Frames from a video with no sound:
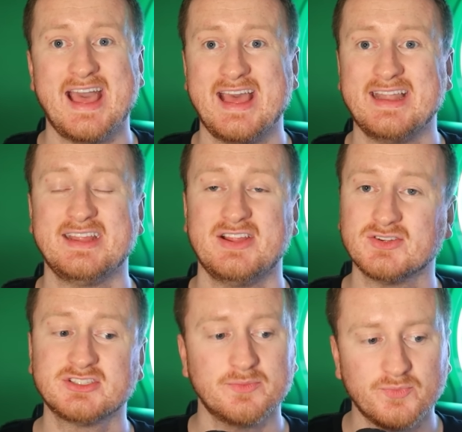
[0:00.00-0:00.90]
And
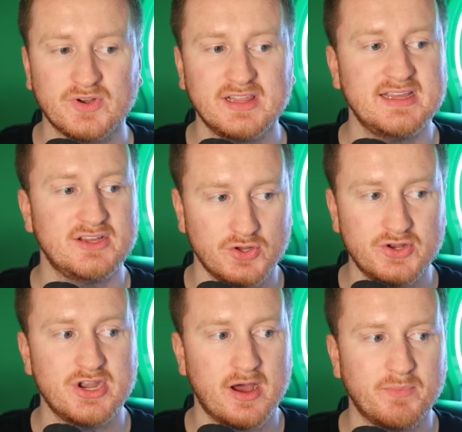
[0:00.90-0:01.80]
here's some really
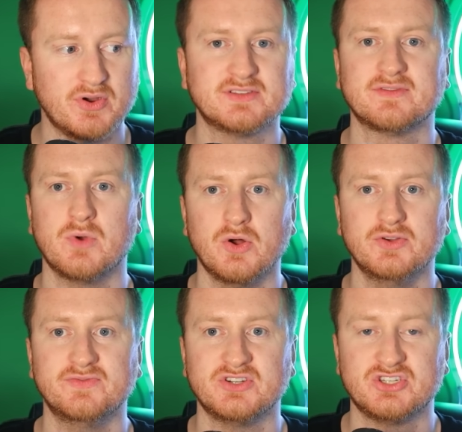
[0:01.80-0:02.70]
good numbers from
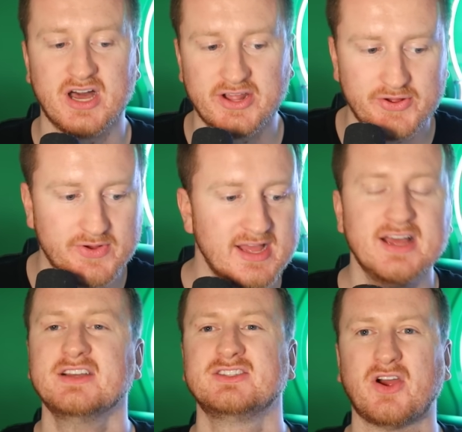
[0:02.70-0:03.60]
Olu Fashanu.
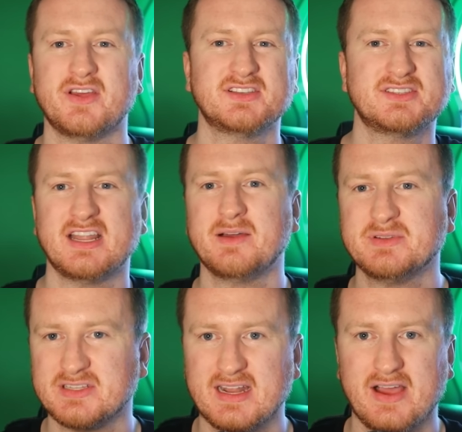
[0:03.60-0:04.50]
Sorry, the
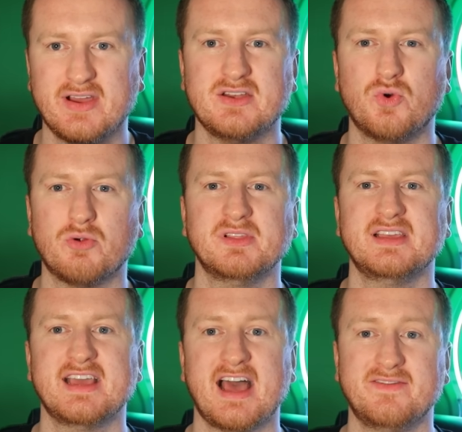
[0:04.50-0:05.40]
setup isn't how I
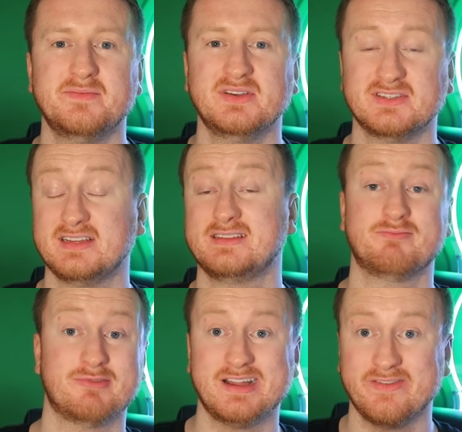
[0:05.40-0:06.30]
normally have it because I had
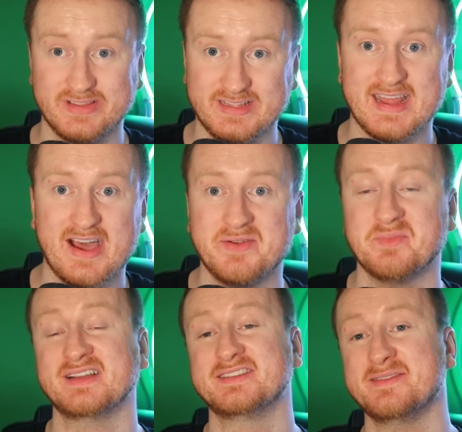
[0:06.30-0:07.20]
to break everything down
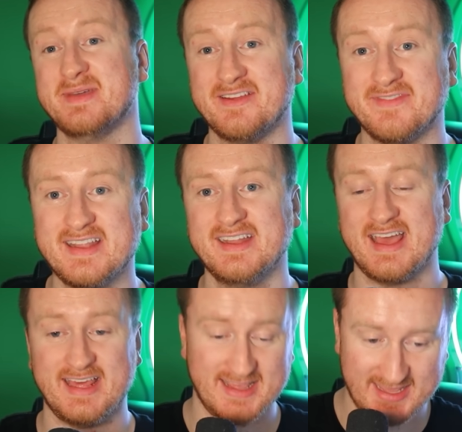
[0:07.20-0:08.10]
and bring it to the main event.
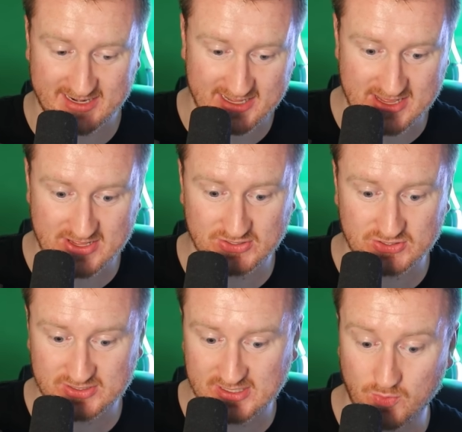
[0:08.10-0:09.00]
And it
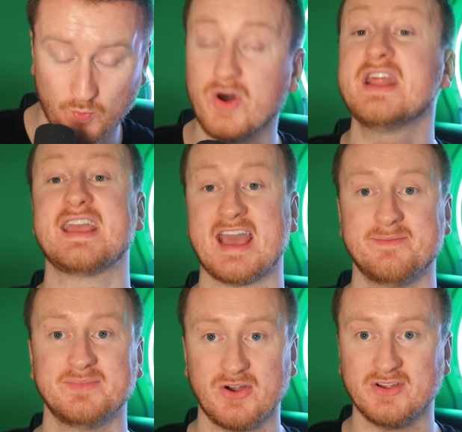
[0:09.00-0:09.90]
is 1
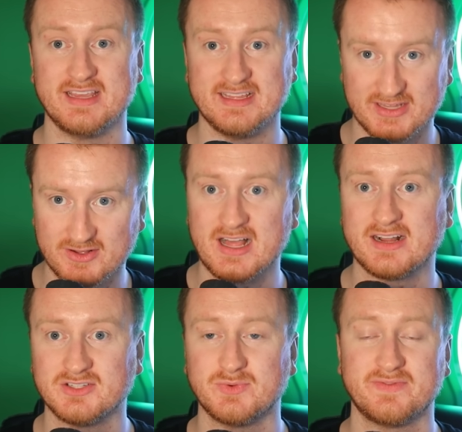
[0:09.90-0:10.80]
a.m. Currently, the
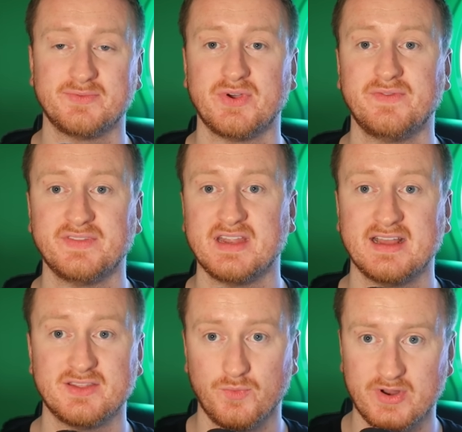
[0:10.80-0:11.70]
clock just went from
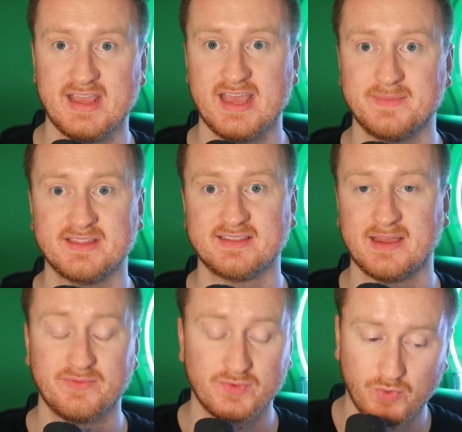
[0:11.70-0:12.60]
12:59 to 1 a.m. at the
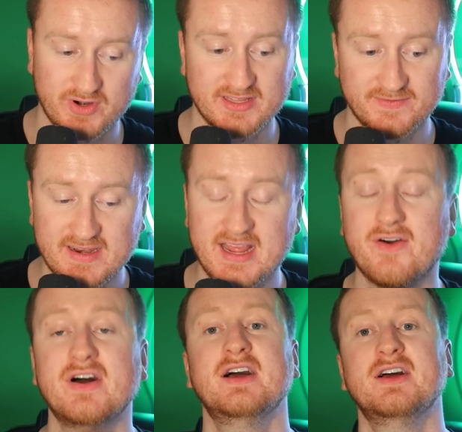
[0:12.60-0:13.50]
time of recording this
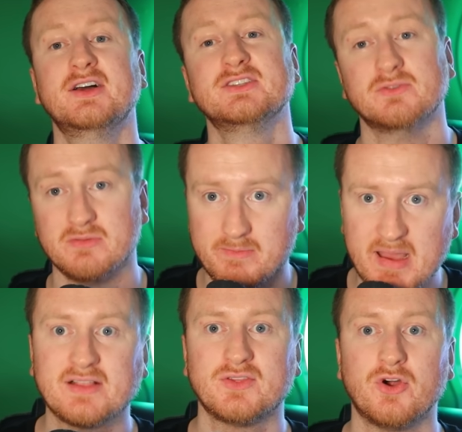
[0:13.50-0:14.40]
video. So we'll be
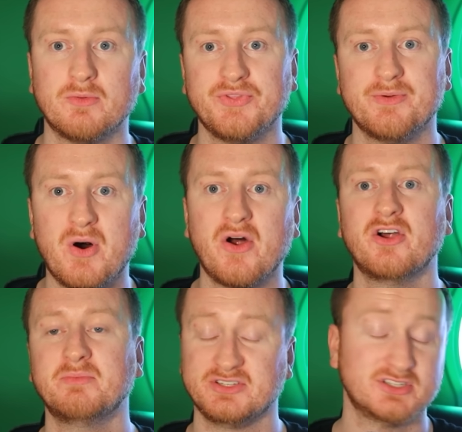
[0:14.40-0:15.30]
back to normal
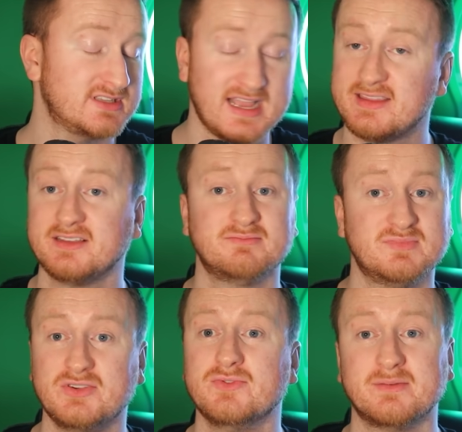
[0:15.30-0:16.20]
tomorrow, but just had to
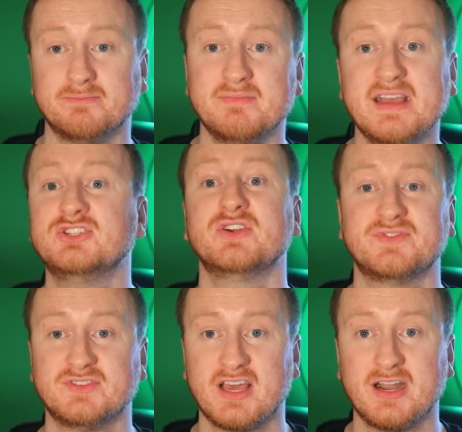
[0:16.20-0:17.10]
do a
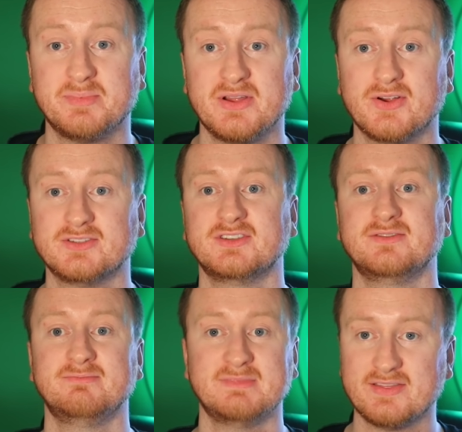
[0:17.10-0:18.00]
makeshift setup here
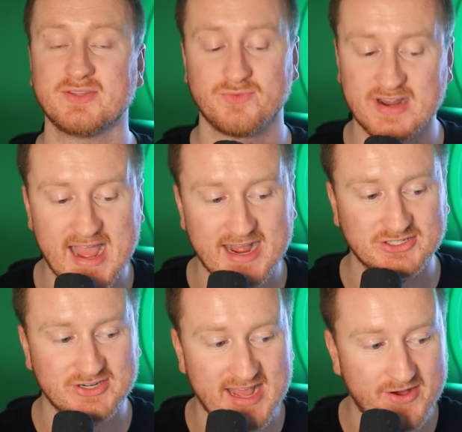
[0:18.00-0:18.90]
to get the
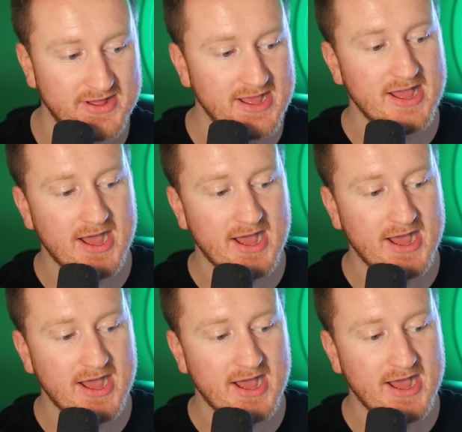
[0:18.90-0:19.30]
reaction out.